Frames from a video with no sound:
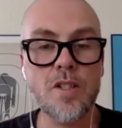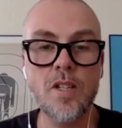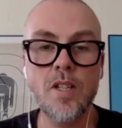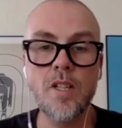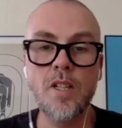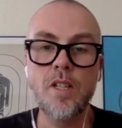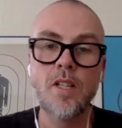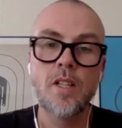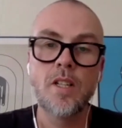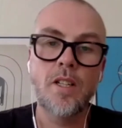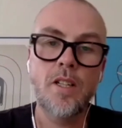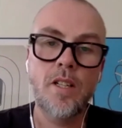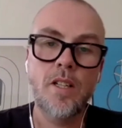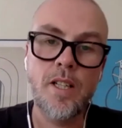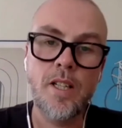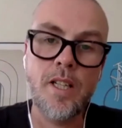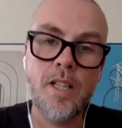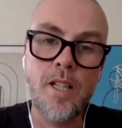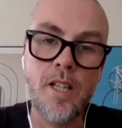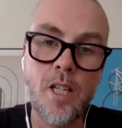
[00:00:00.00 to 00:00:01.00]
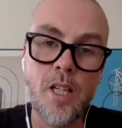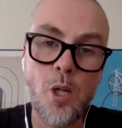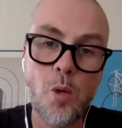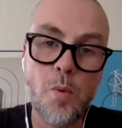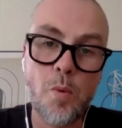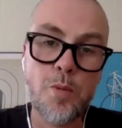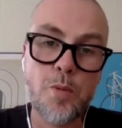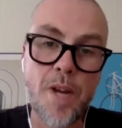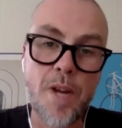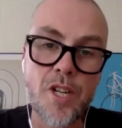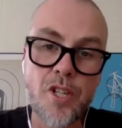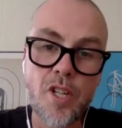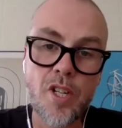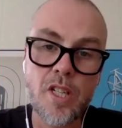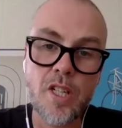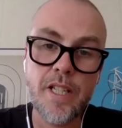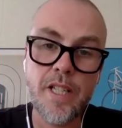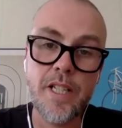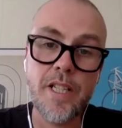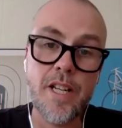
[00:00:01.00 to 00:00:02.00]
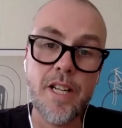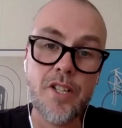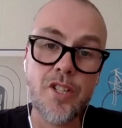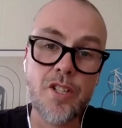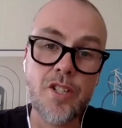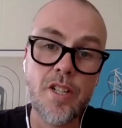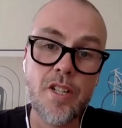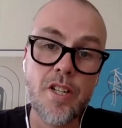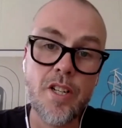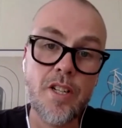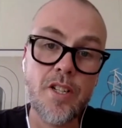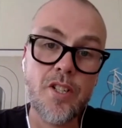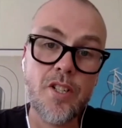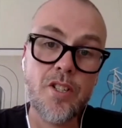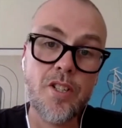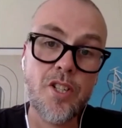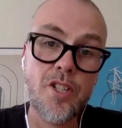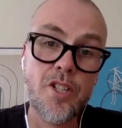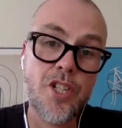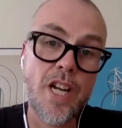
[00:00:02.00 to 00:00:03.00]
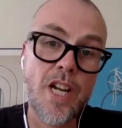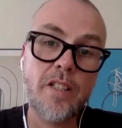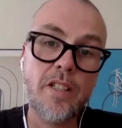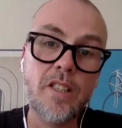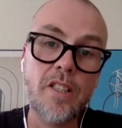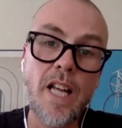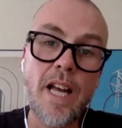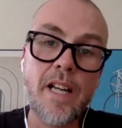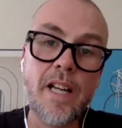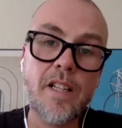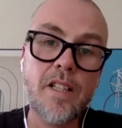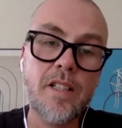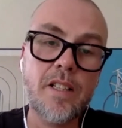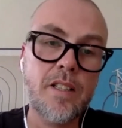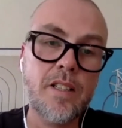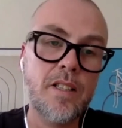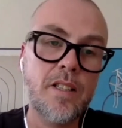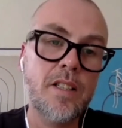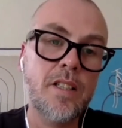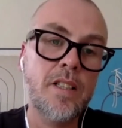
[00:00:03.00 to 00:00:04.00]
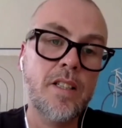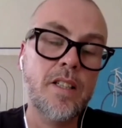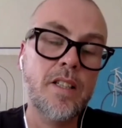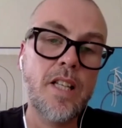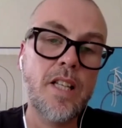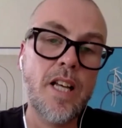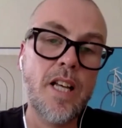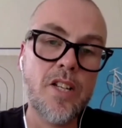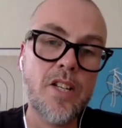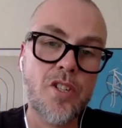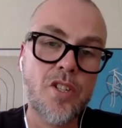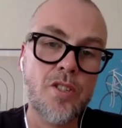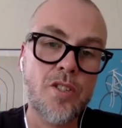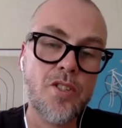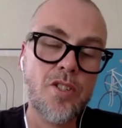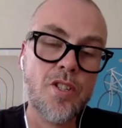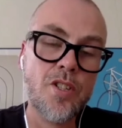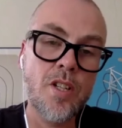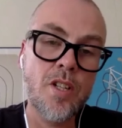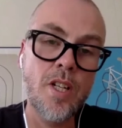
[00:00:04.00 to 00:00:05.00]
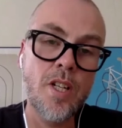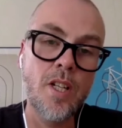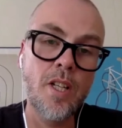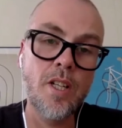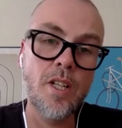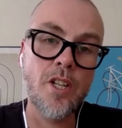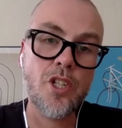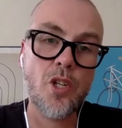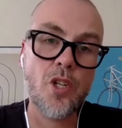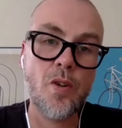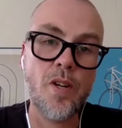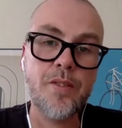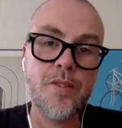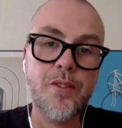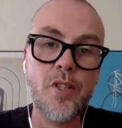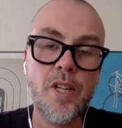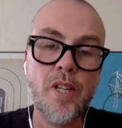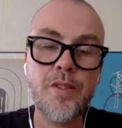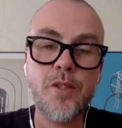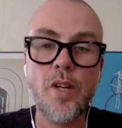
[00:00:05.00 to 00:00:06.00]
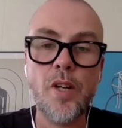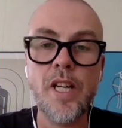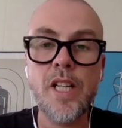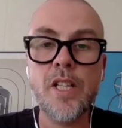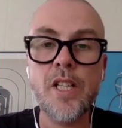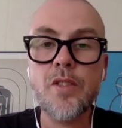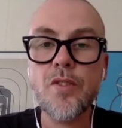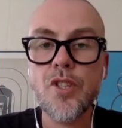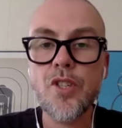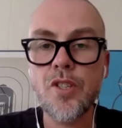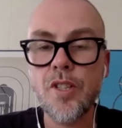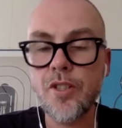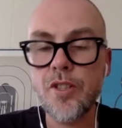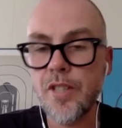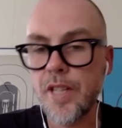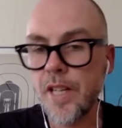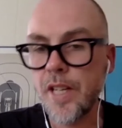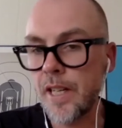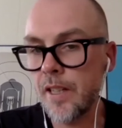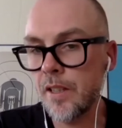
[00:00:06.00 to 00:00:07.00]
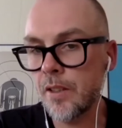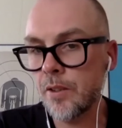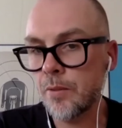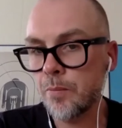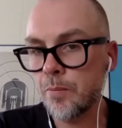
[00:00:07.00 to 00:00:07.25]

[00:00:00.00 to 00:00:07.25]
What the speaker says: mm-hmm. Which basically is the share alike license. Mm-hmm. So if you're interested in